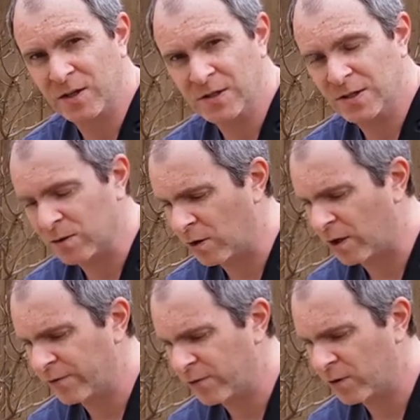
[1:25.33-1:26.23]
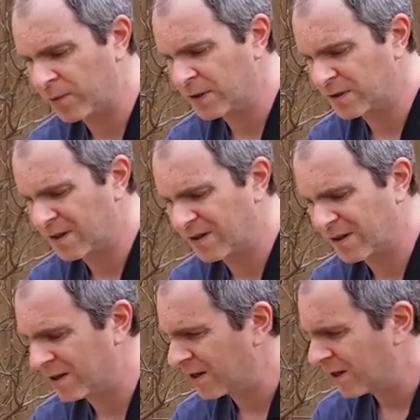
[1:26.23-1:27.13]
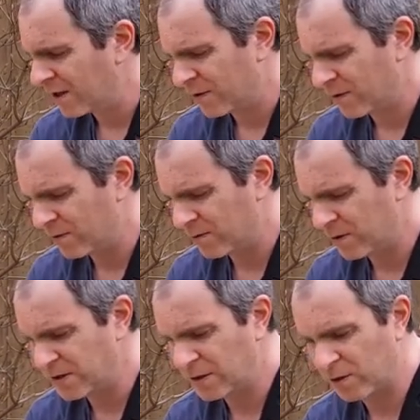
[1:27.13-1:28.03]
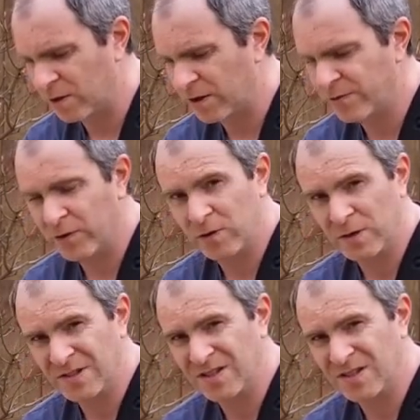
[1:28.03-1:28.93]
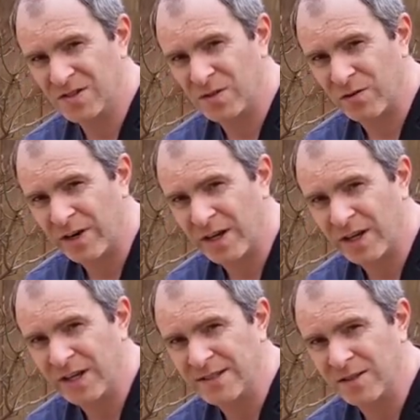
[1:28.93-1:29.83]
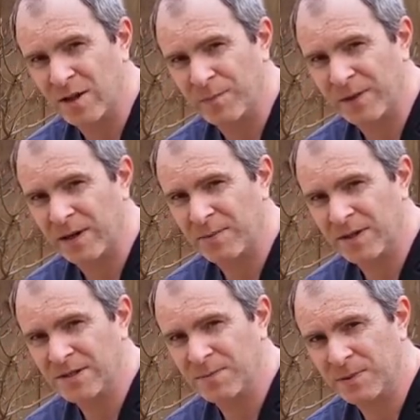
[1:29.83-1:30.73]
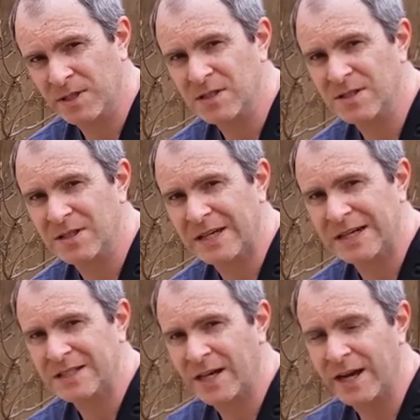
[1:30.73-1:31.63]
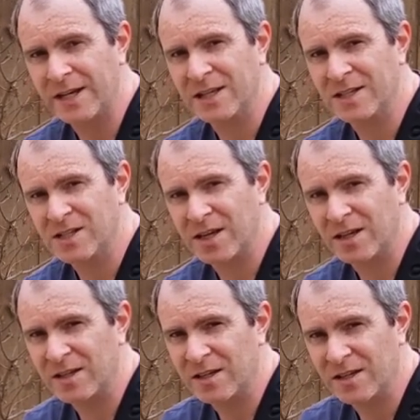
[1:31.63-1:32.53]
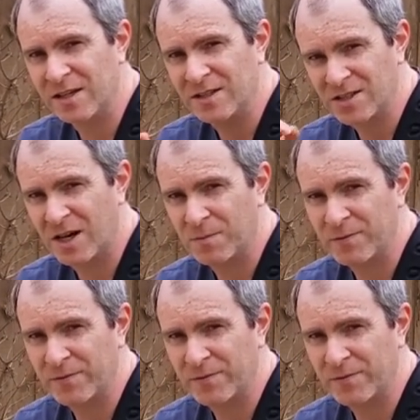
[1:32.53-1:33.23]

using live view, because I think using live view, using your screen is a lot better because the picture's larger and you can check, you can get a sharper